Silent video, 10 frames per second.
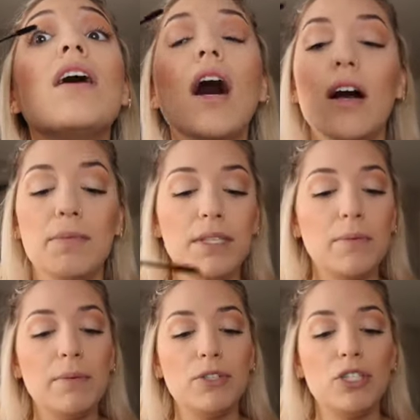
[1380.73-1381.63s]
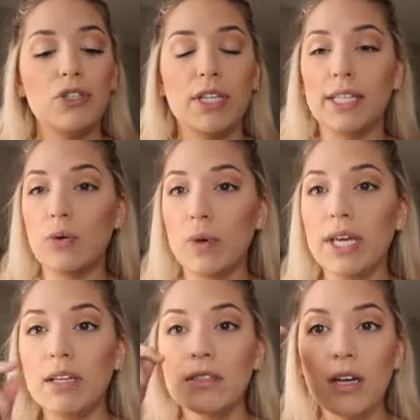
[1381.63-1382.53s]
Some people just do like the
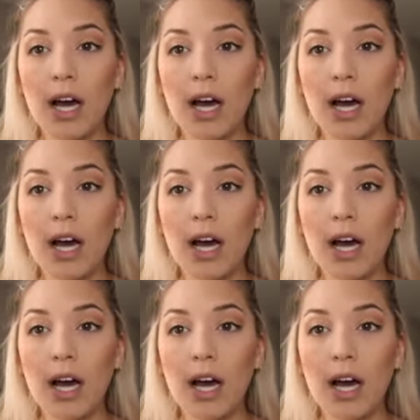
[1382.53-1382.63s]
winged